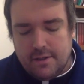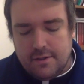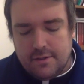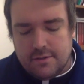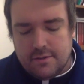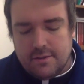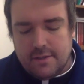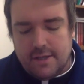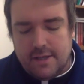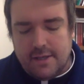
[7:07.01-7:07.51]

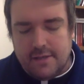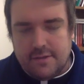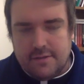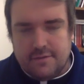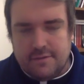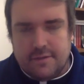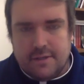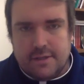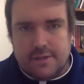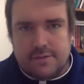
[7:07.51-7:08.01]
So the
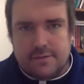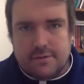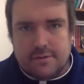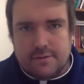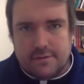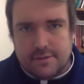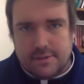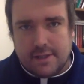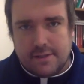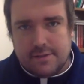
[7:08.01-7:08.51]
antiphon sort
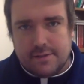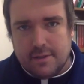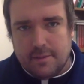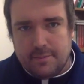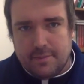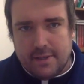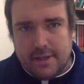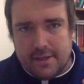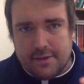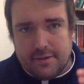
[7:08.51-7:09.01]
of sets
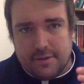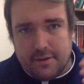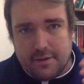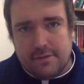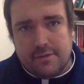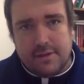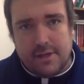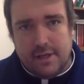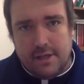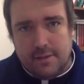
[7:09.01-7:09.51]
up like the
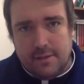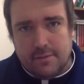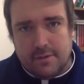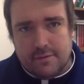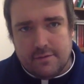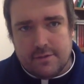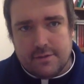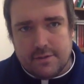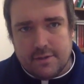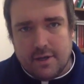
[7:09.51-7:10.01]
theme
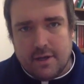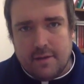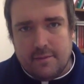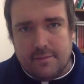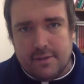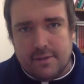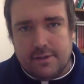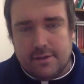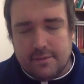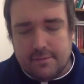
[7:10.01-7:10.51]
of the psalm
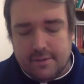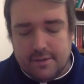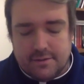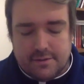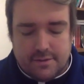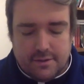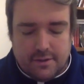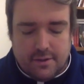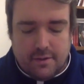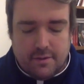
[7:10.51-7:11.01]
that you're about
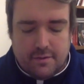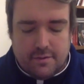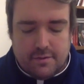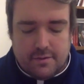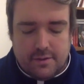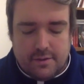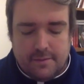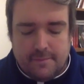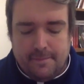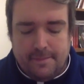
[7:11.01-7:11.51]
to go
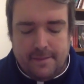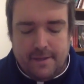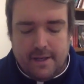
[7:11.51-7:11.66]
through,